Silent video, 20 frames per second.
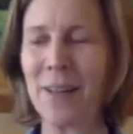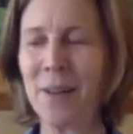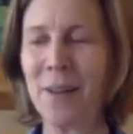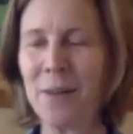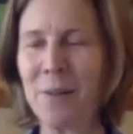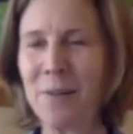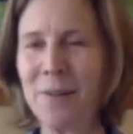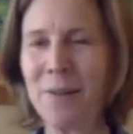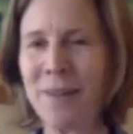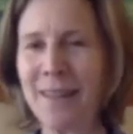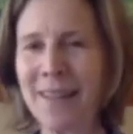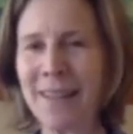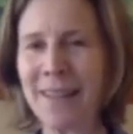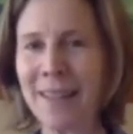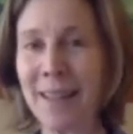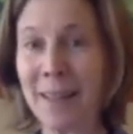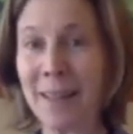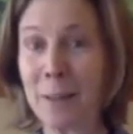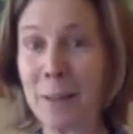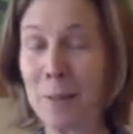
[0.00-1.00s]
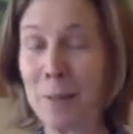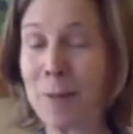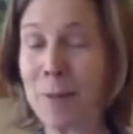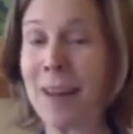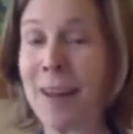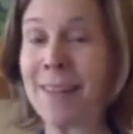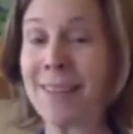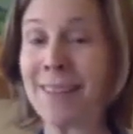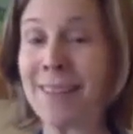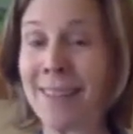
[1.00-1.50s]
with this
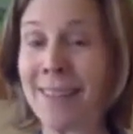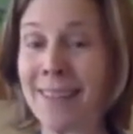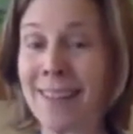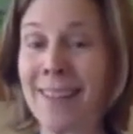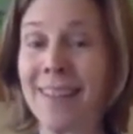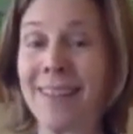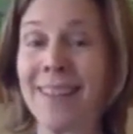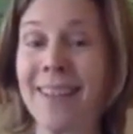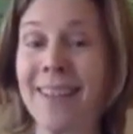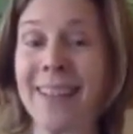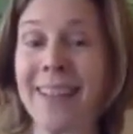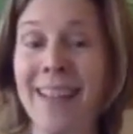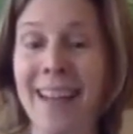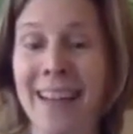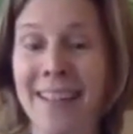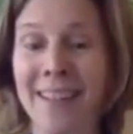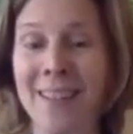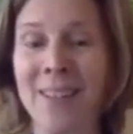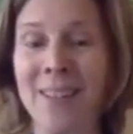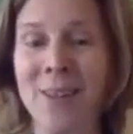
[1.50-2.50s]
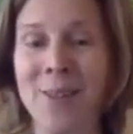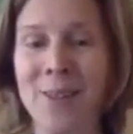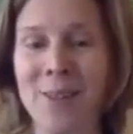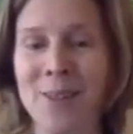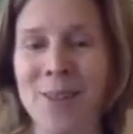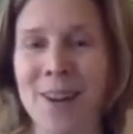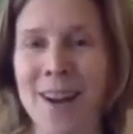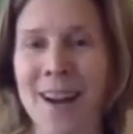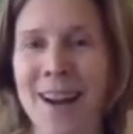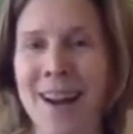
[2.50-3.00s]
exploration, again, close
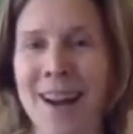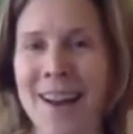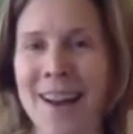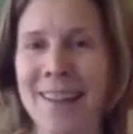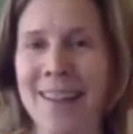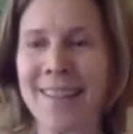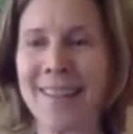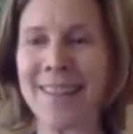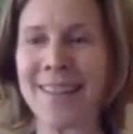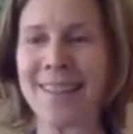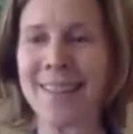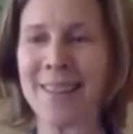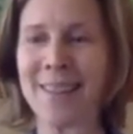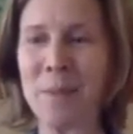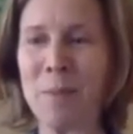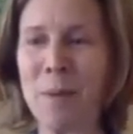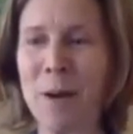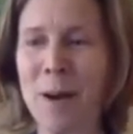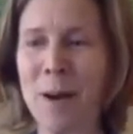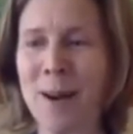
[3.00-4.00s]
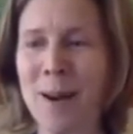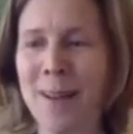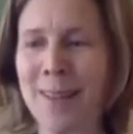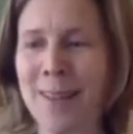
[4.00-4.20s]
your eyes and just pause